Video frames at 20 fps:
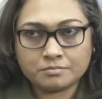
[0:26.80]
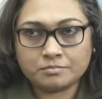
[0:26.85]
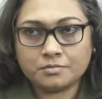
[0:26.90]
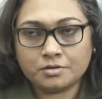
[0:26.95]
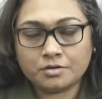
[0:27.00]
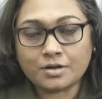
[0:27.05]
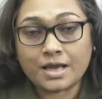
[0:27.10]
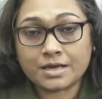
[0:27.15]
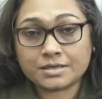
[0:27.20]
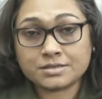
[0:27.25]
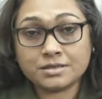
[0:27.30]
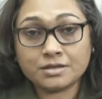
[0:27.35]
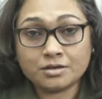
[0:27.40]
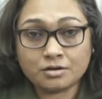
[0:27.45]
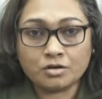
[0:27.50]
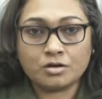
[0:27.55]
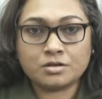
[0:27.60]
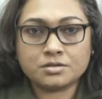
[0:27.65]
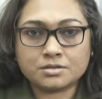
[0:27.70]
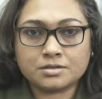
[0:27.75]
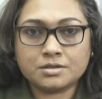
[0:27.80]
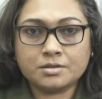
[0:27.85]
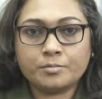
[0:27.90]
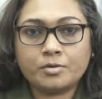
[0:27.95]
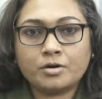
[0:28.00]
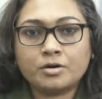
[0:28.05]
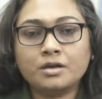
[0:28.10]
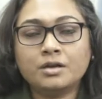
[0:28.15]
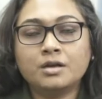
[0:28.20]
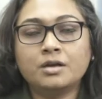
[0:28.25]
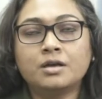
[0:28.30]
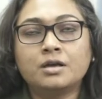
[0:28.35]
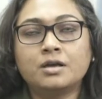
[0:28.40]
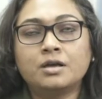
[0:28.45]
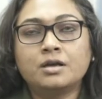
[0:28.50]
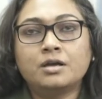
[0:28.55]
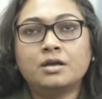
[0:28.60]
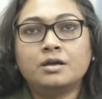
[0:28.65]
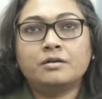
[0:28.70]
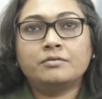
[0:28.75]
you know actually launch the model
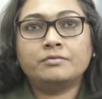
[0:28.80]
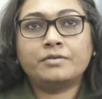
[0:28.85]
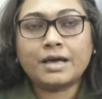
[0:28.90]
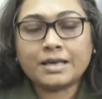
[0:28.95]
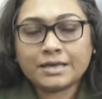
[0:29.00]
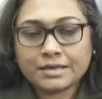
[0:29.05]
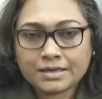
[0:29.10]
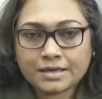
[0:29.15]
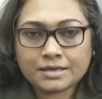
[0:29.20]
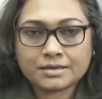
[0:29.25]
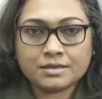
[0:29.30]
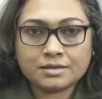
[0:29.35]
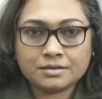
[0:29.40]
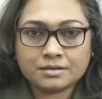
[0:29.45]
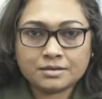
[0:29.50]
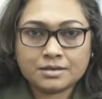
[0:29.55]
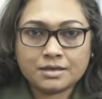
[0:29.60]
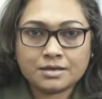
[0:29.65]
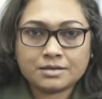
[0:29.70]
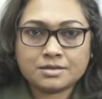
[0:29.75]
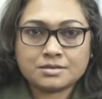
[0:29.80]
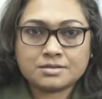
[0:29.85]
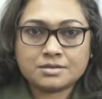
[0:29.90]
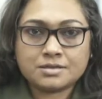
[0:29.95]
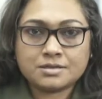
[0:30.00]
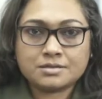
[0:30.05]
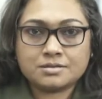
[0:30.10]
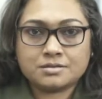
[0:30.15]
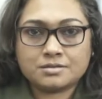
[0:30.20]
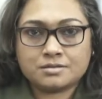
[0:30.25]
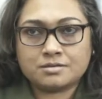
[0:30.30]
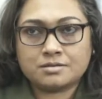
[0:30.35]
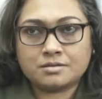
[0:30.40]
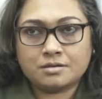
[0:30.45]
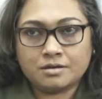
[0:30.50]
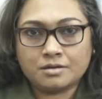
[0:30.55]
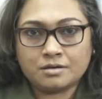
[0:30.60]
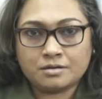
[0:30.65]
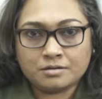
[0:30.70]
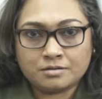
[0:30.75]
validating the data sets
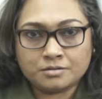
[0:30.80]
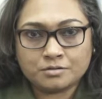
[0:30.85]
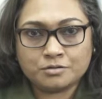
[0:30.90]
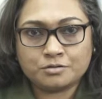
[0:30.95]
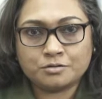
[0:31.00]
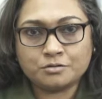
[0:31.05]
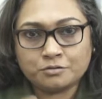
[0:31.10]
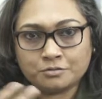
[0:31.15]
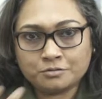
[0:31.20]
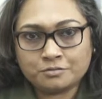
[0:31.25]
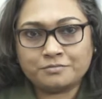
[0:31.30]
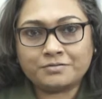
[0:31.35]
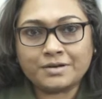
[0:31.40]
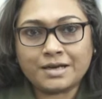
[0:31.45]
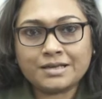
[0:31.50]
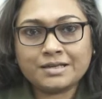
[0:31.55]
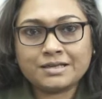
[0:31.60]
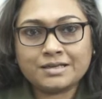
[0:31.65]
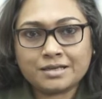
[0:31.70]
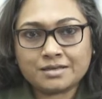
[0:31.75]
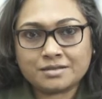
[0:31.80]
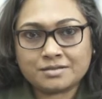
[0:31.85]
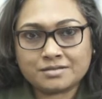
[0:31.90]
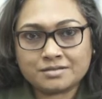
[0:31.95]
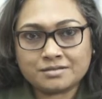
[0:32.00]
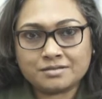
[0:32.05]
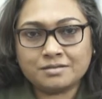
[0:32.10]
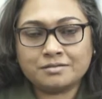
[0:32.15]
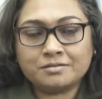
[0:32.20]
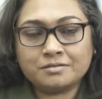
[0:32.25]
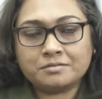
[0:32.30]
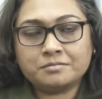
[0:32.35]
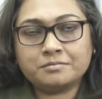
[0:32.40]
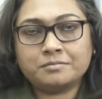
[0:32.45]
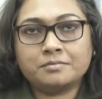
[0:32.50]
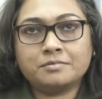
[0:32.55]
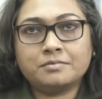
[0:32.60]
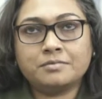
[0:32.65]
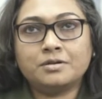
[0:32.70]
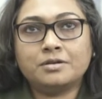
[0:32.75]
uh, to validate the
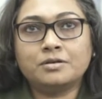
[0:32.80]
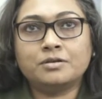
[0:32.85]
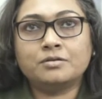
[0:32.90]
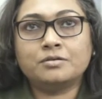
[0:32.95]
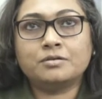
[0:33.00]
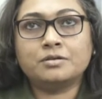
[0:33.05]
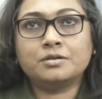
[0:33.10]
you know